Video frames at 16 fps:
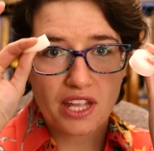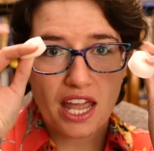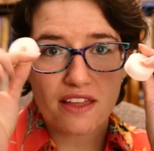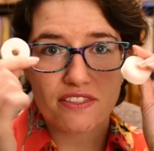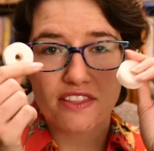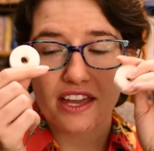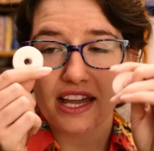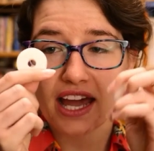
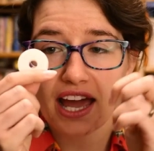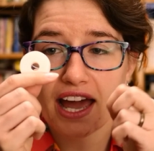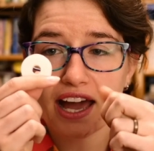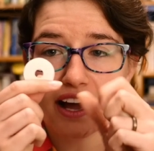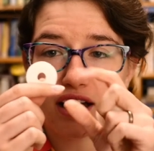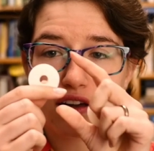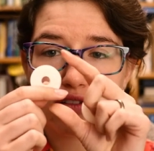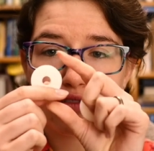and they
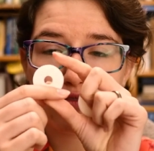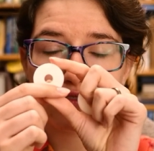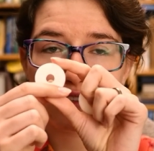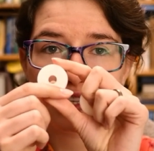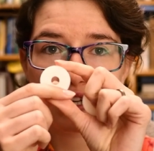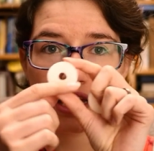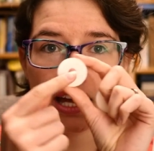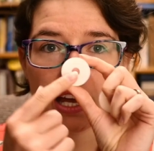have
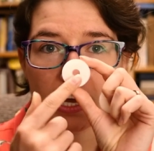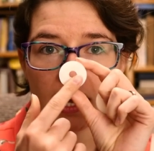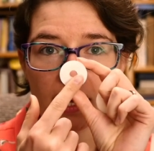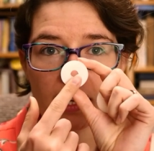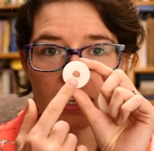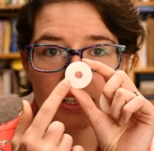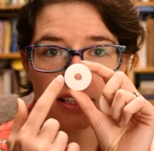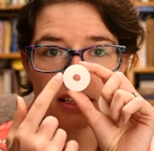
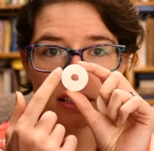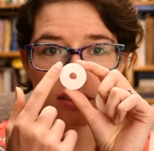a